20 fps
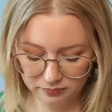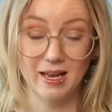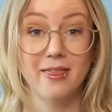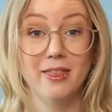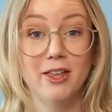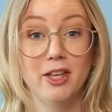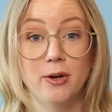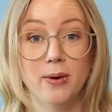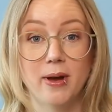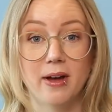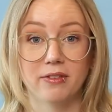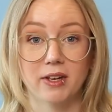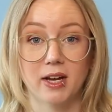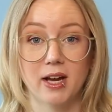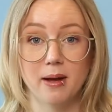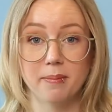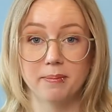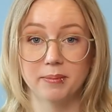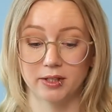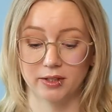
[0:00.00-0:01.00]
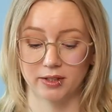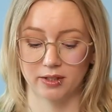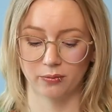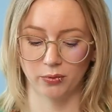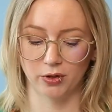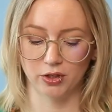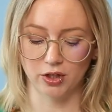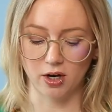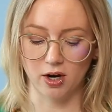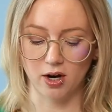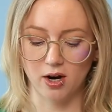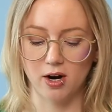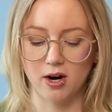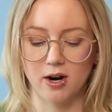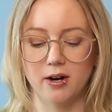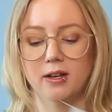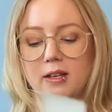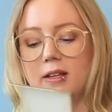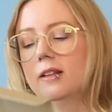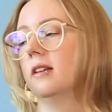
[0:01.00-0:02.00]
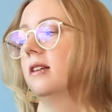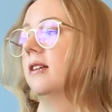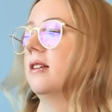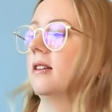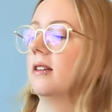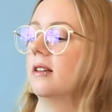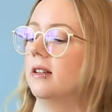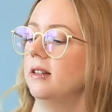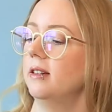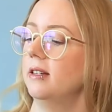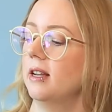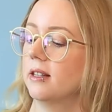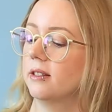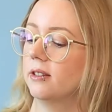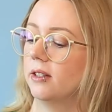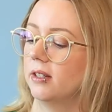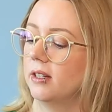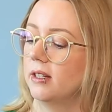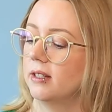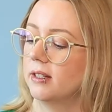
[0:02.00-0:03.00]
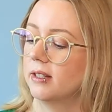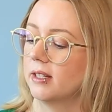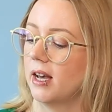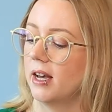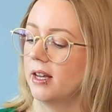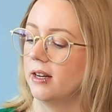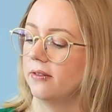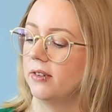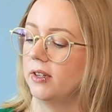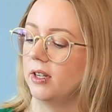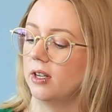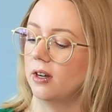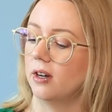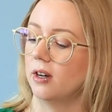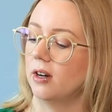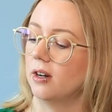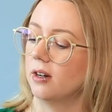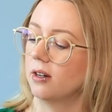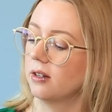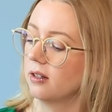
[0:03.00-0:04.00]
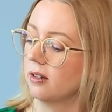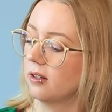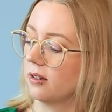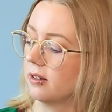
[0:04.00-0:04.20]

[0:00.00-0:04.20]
And then you have the cups, which are nestled inside of here